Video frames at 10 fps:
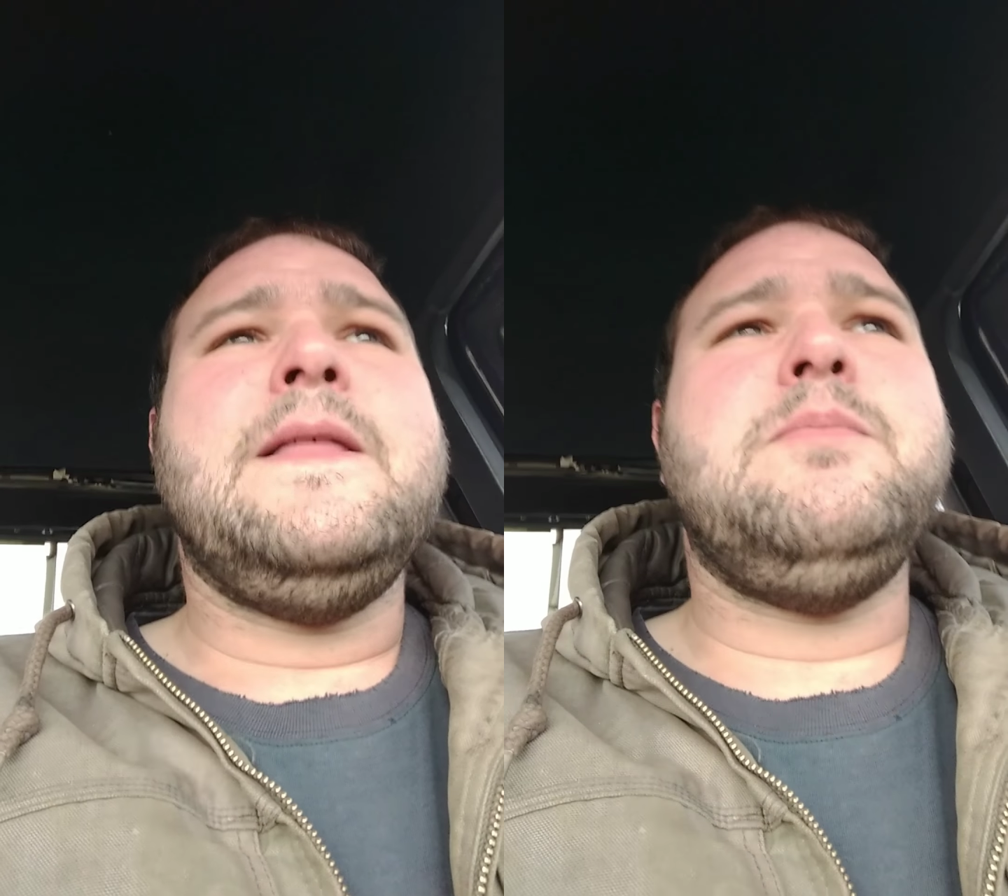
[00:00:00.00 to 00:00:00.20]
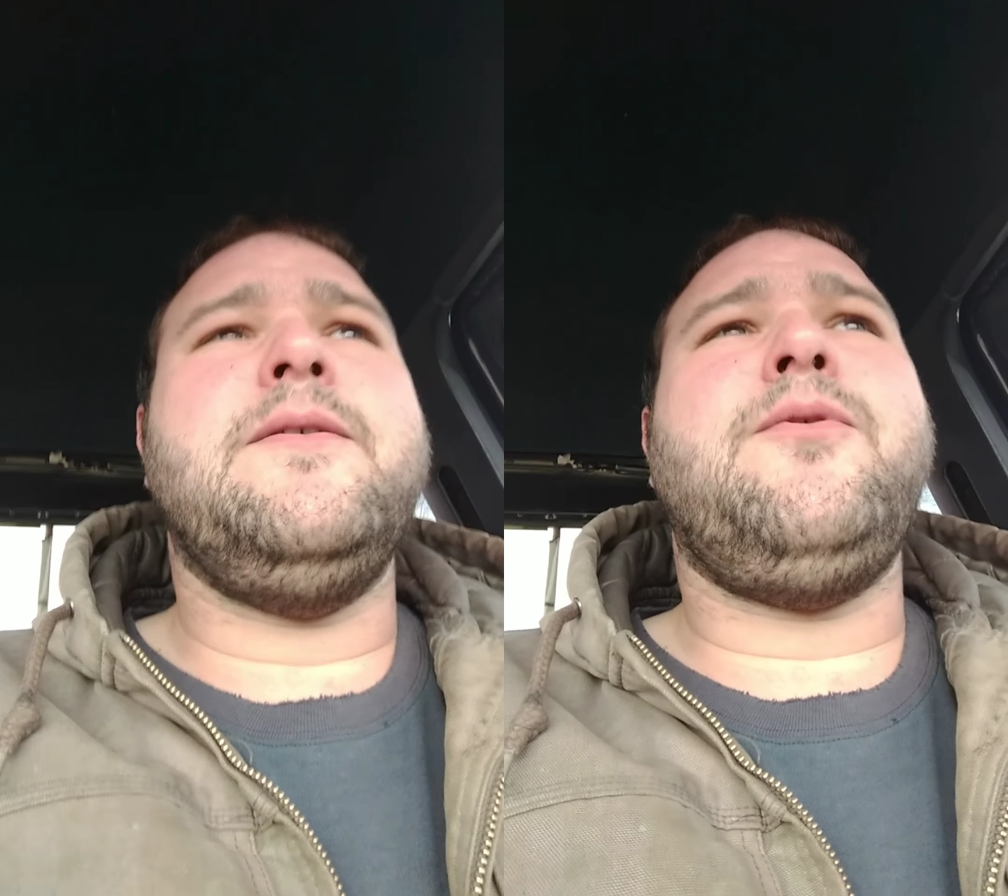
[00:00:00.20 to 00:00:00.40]

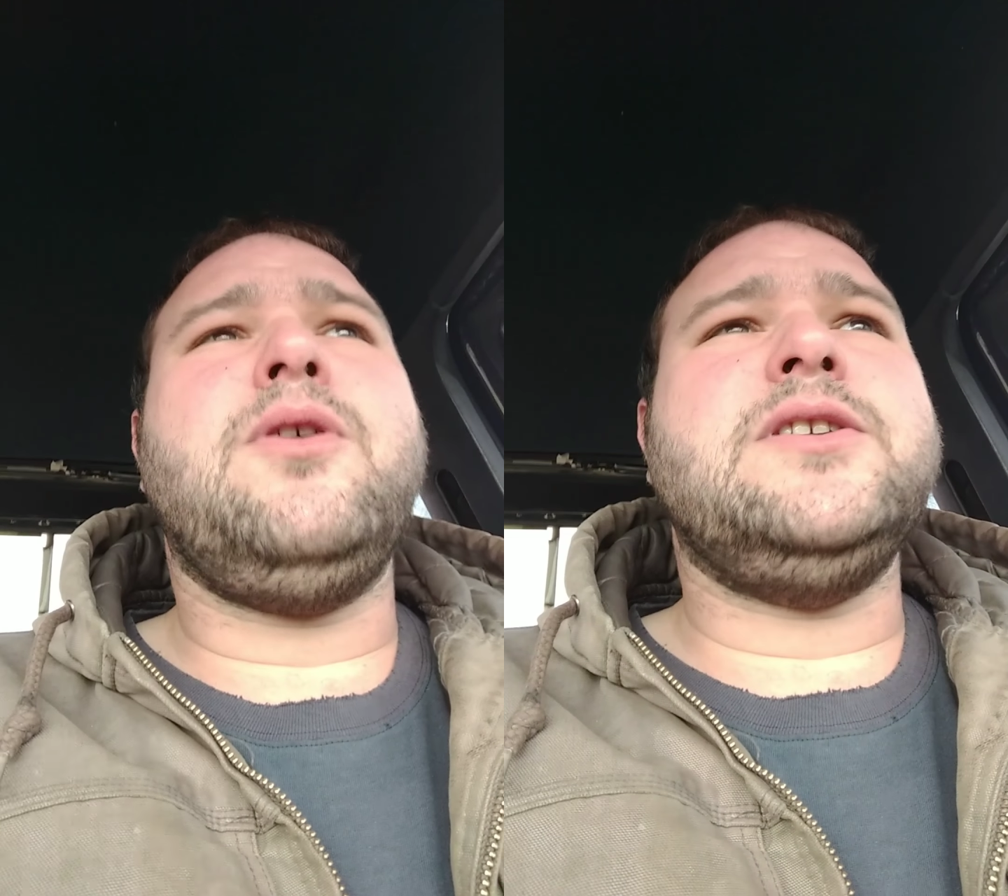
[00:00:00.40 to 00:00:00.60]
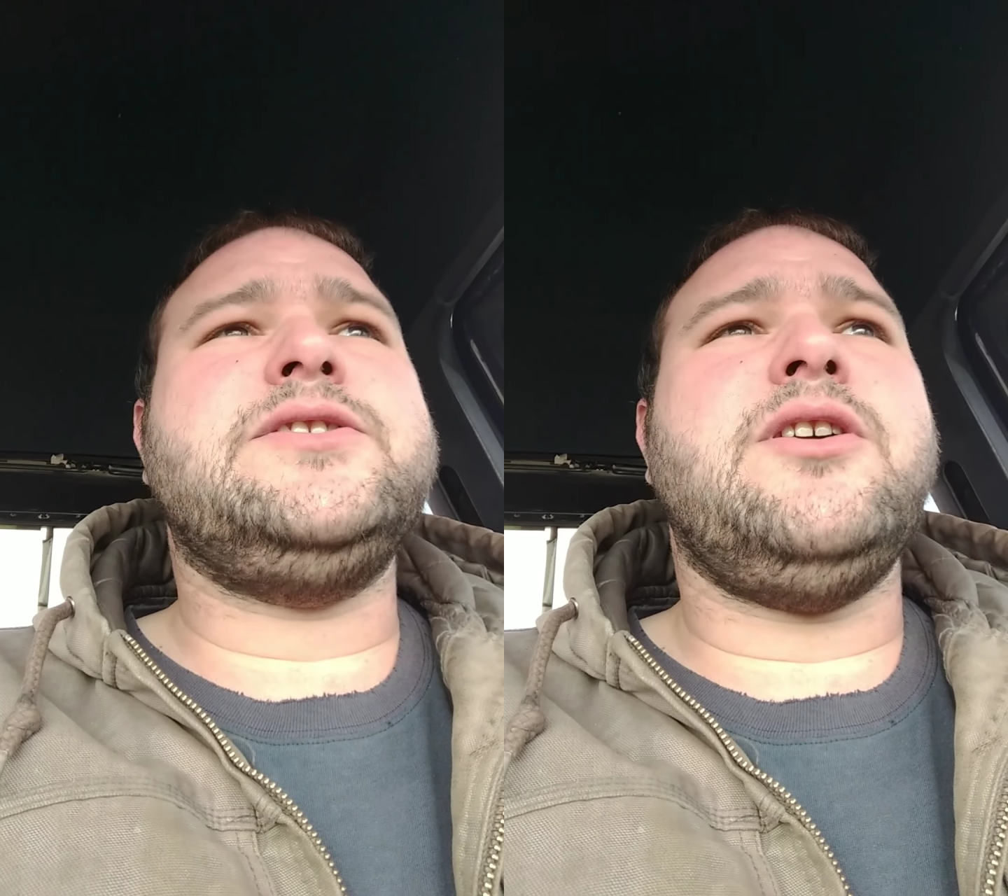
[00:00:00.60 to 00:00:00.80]

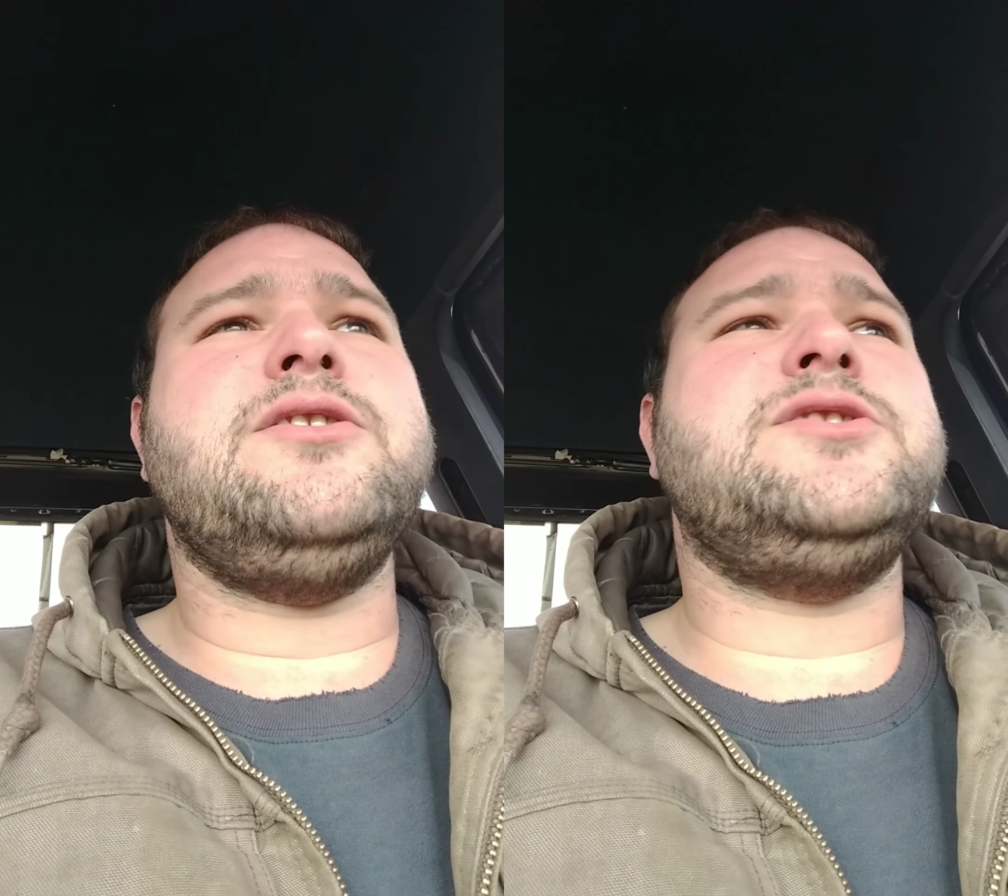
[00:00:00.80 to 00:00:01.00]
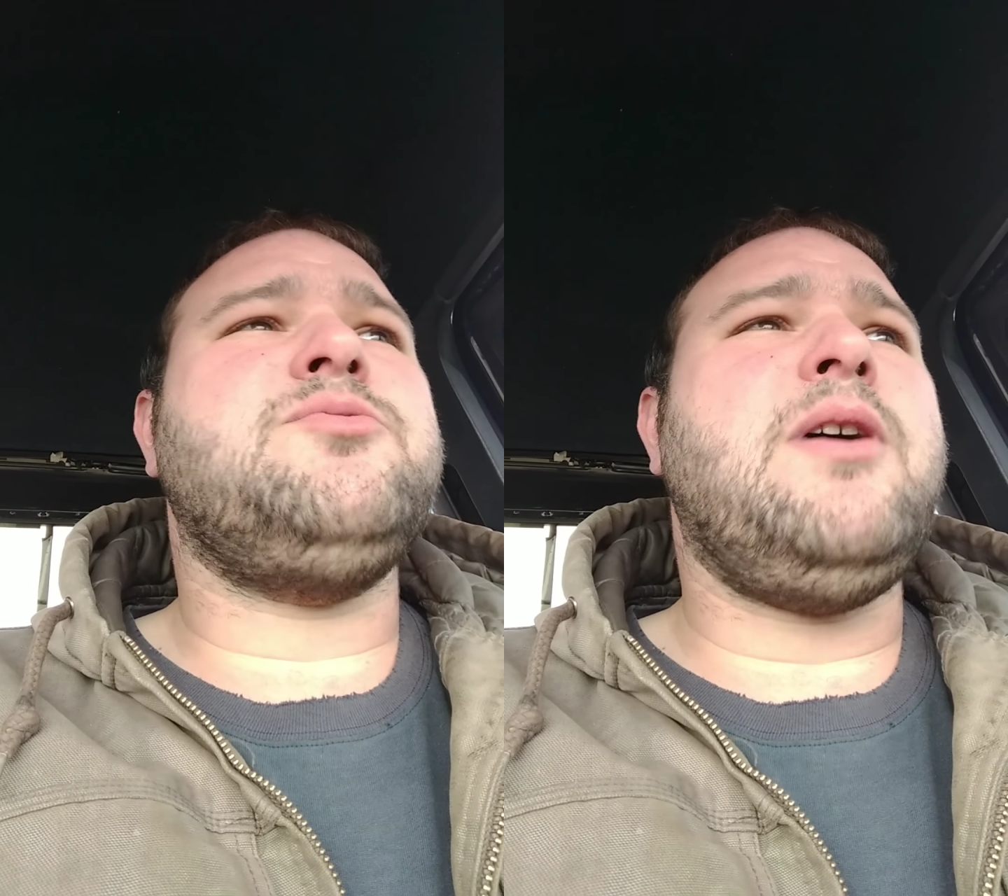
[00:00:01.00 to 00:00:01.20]
before it
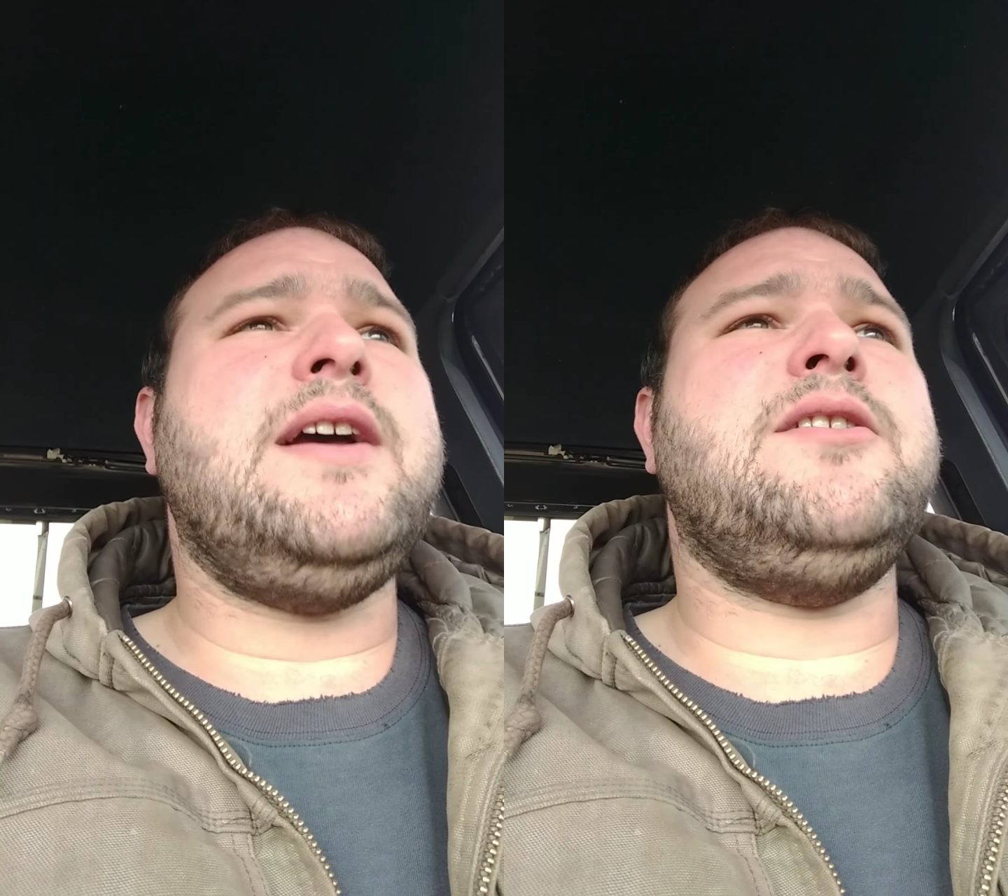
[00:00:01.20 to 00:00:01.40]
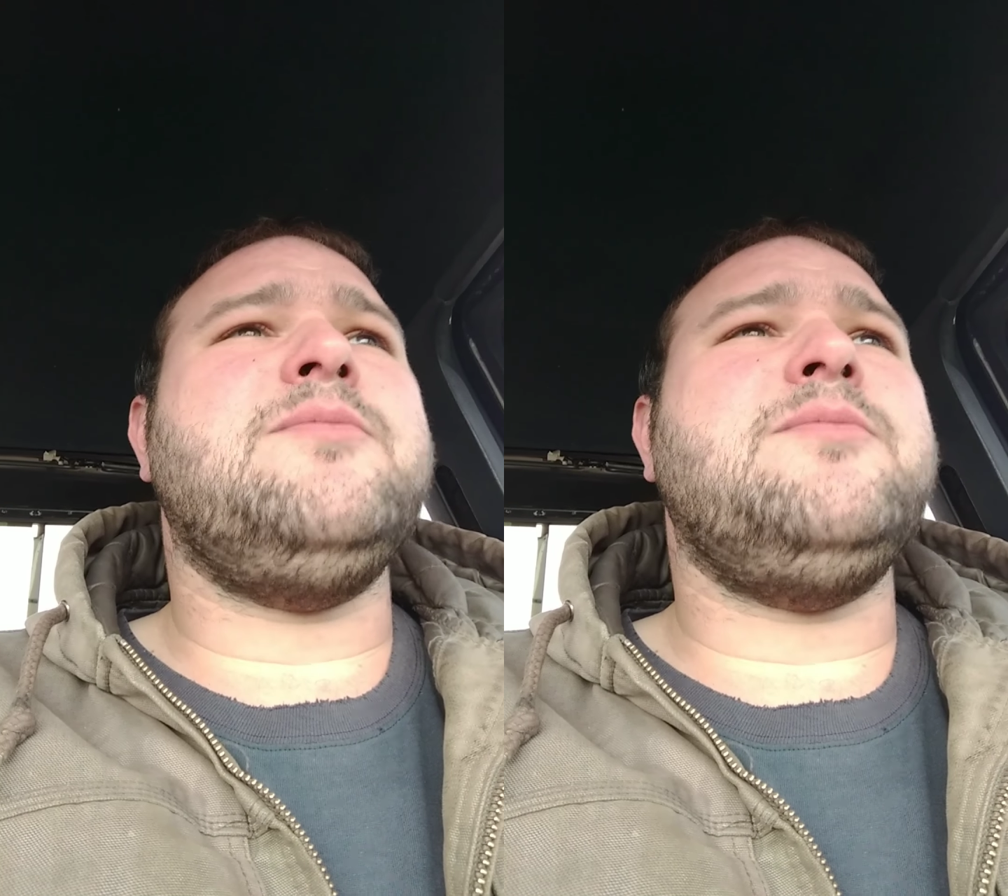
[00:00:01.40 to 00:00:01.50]
starts swaying